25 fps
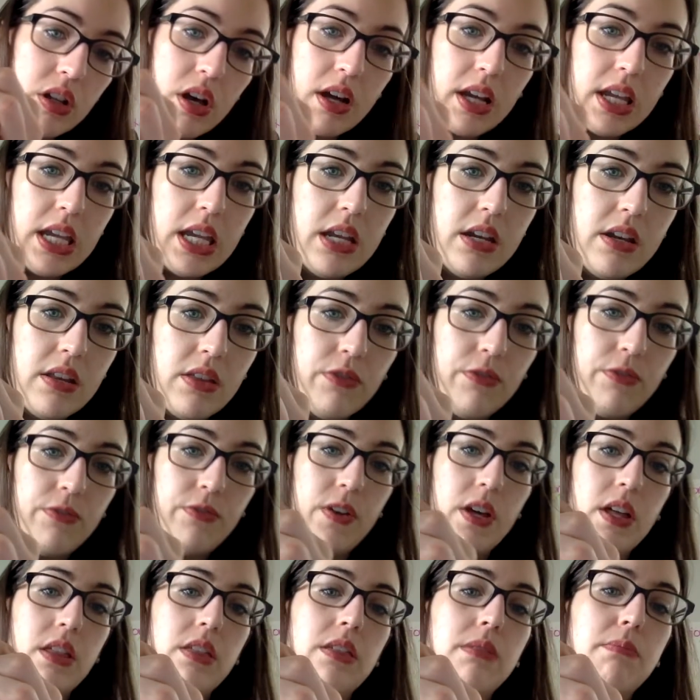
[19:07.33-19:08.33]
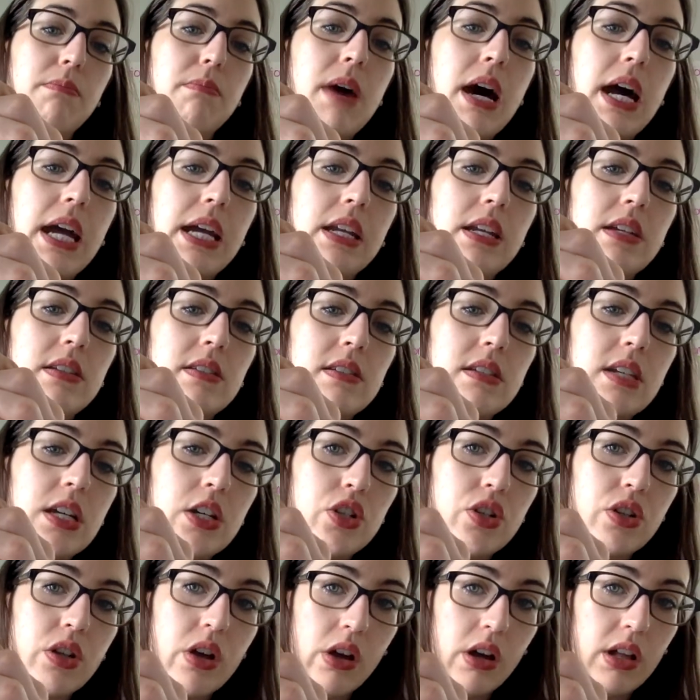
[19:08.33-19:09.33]
log e to the 5th minus
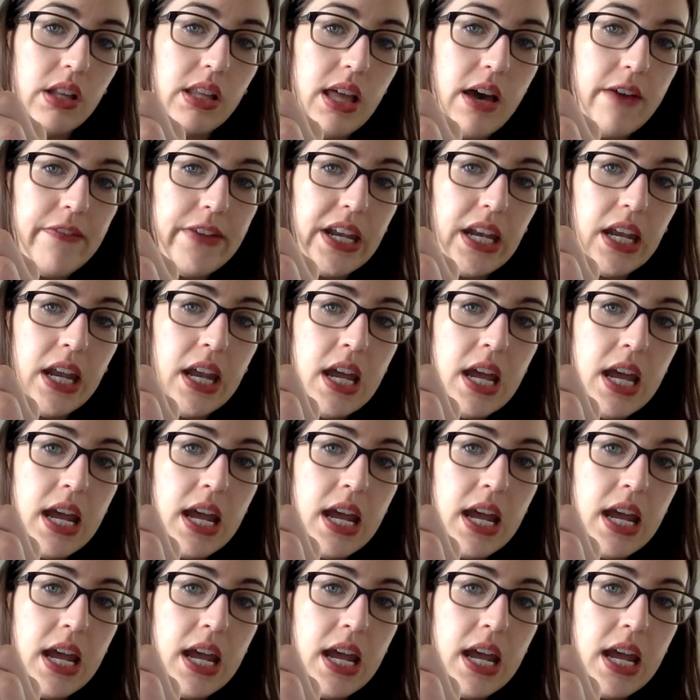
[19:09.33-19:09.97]
natural log 11.